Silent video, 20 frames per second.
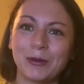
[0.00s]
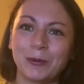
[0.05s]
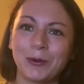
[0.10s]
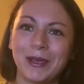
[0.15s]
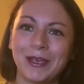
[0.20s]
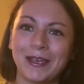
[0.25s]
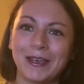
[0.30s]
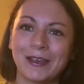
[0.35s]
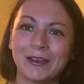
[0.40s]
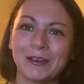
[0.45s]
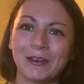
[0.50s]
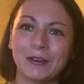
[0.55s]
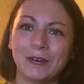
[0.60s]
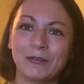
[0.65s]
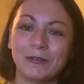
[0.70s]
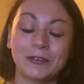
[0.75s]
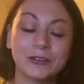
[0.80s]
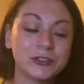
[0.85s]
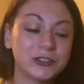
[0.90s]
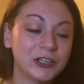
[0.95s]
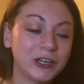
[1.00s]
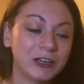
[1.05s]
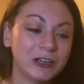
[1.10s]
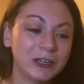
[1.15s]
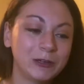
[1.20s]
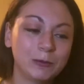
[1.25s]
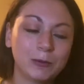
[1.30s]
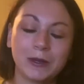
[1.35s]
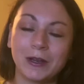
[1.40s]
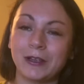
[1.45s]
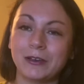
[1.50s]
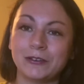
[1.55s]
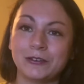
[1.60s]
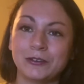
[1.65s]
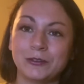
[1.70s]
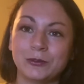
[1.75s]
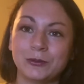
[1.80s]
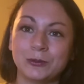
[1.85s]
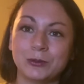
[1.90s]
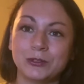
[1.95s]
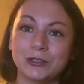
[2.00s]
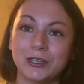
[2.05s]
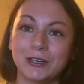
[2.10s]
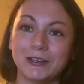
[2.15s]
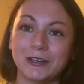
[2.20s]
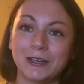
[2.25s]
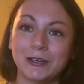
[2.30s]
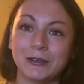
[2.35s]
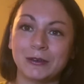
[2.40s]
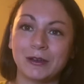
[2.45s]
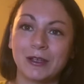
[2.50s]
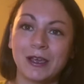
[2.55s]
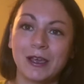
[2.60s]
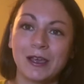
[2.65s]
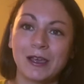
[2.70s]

way of sharing what I do, sharing